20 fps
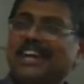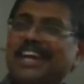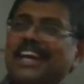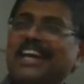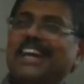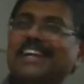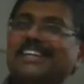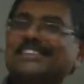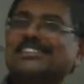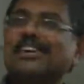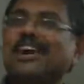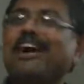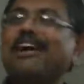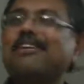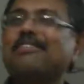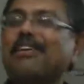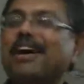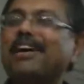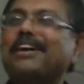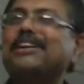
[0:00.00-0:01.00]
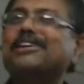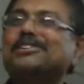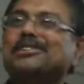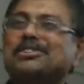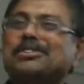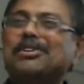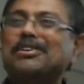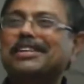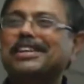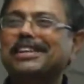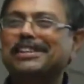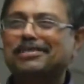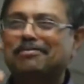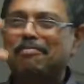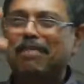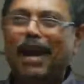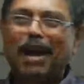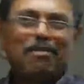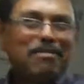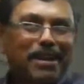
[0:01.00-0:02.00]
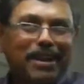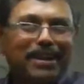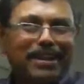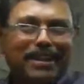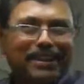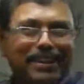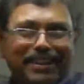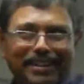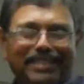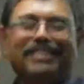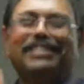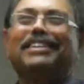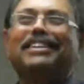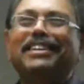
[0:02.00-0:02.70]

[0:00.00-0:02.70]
he sort of understood this Brahminical